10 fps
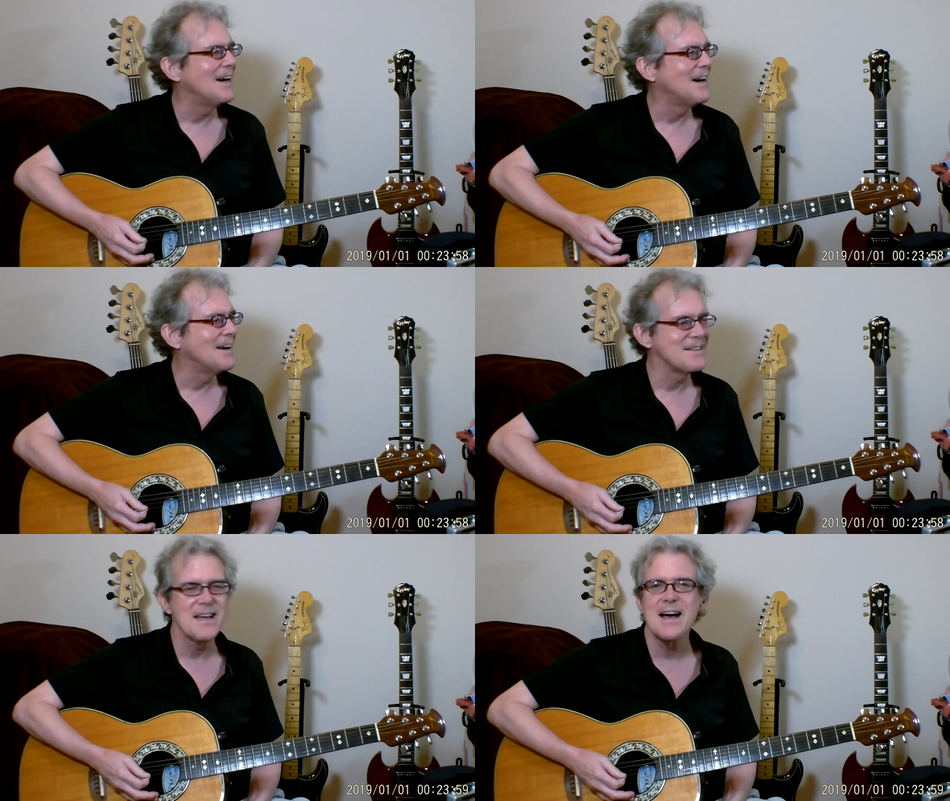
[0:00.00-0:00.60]

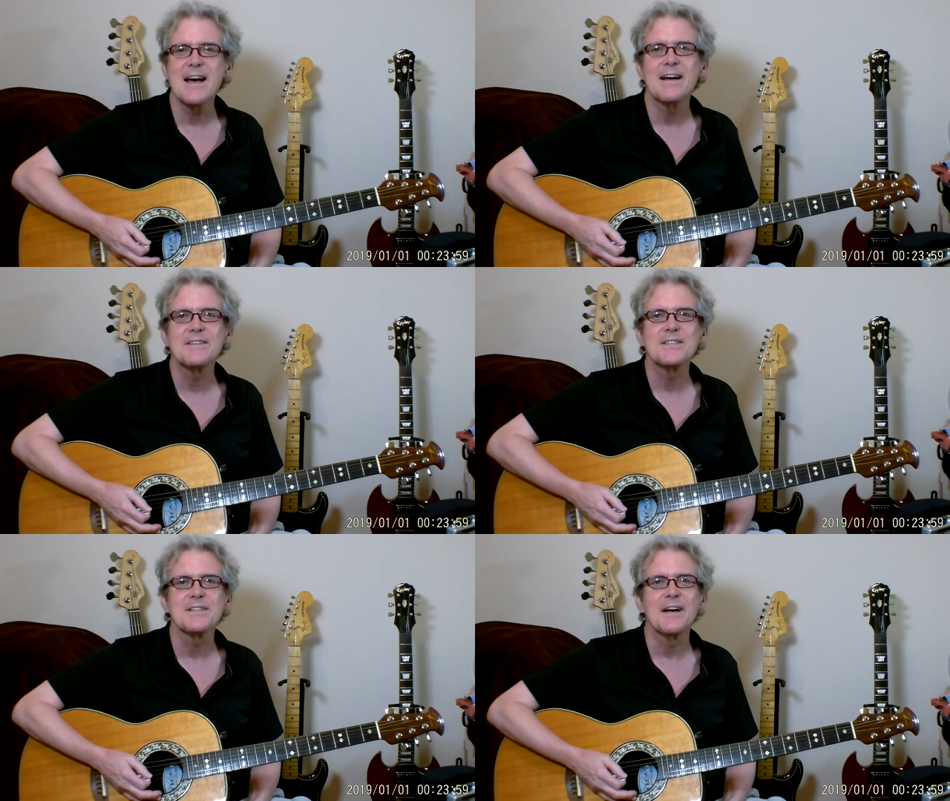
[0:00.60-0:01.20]
Uh,
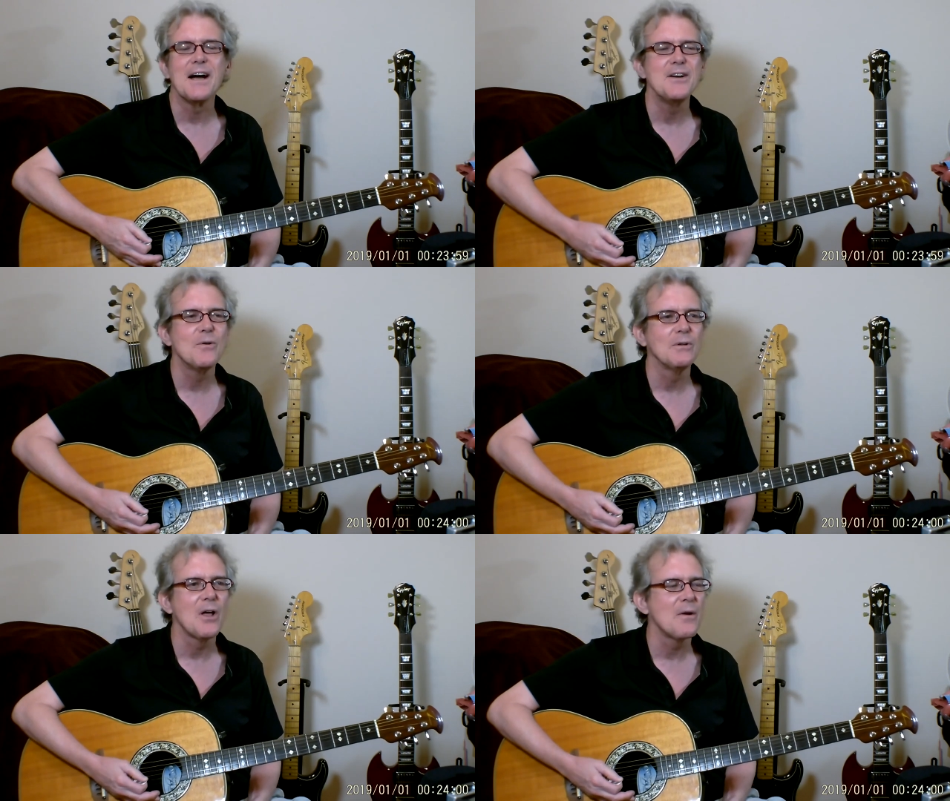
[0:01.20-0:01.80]
yeah, it's uh, I
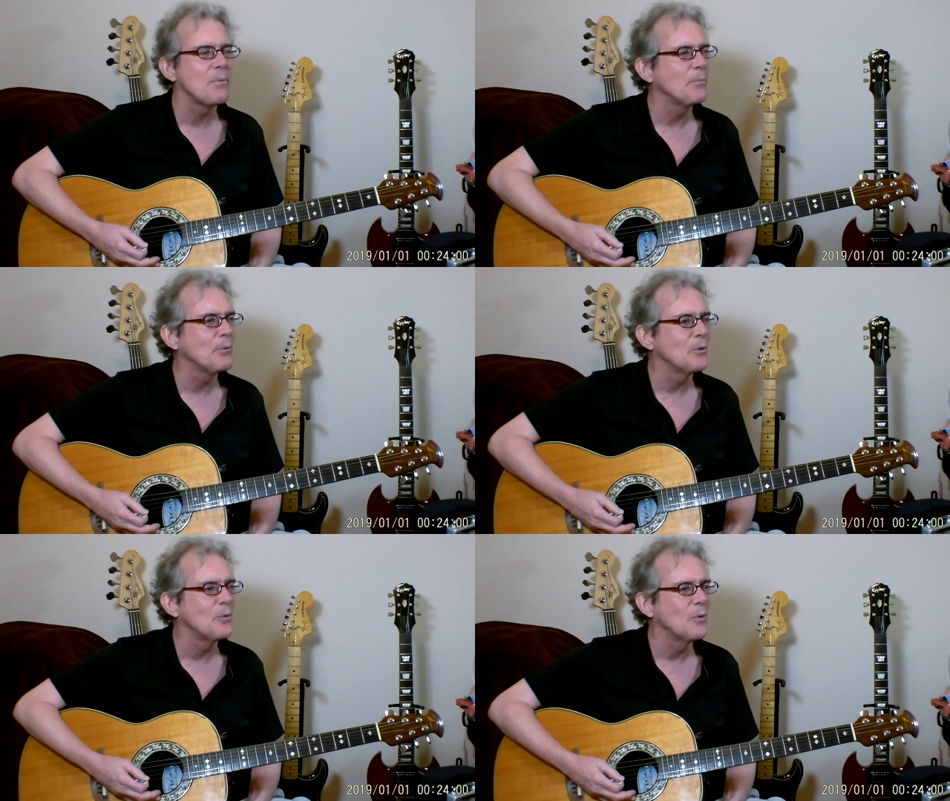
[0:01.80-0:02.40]
know a lot of
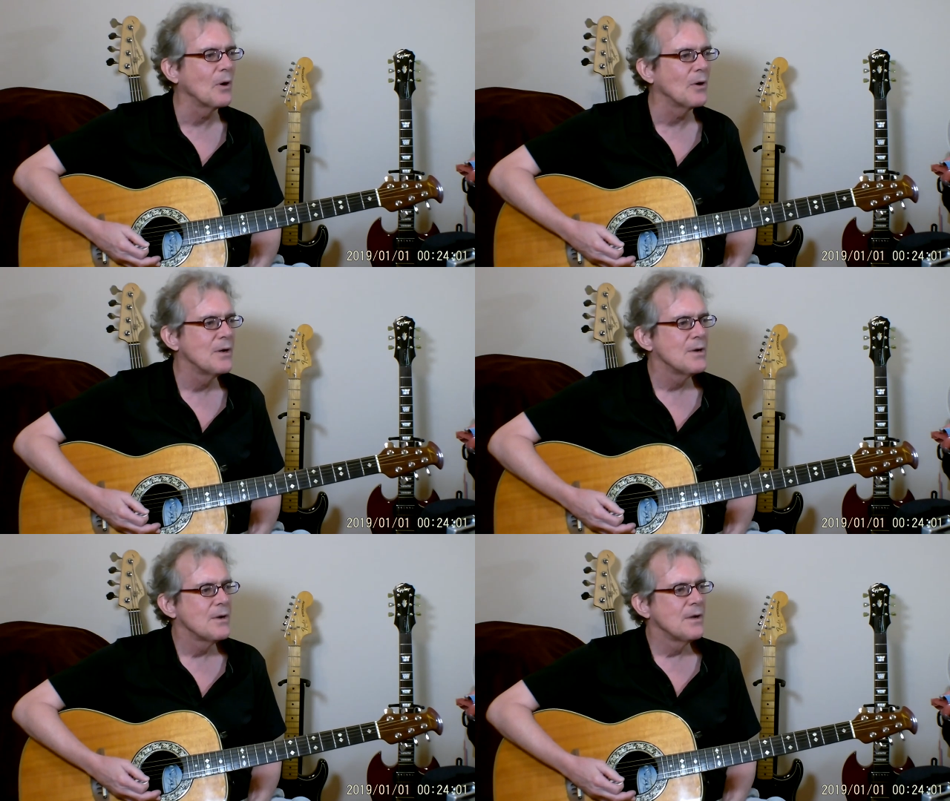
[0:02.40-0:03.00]
people who are